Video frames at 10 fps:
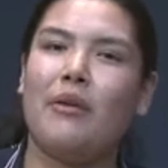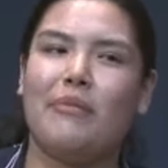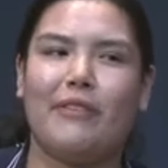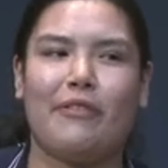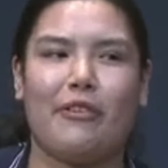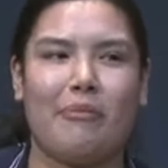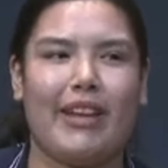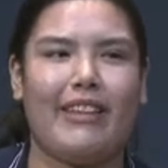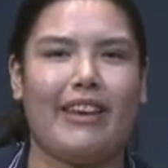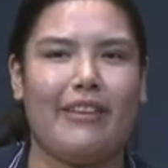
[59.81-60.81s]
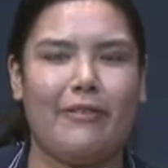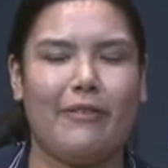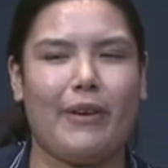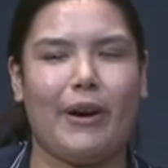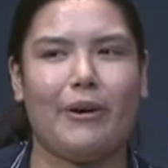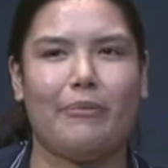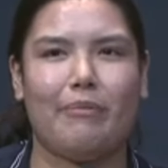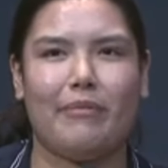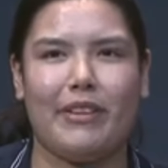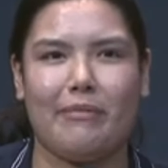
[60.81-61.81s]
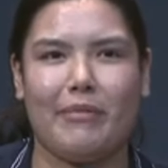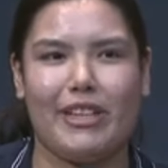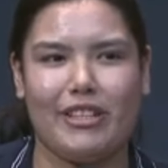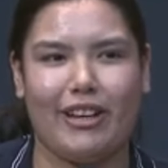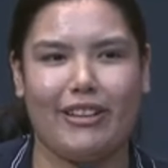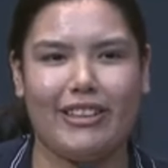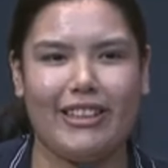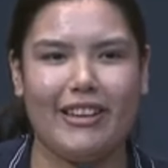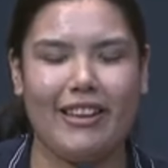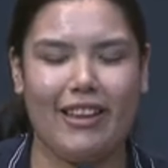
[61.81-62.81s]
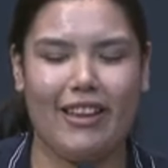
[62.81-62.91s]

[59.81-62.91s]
Before my life, in my childhood,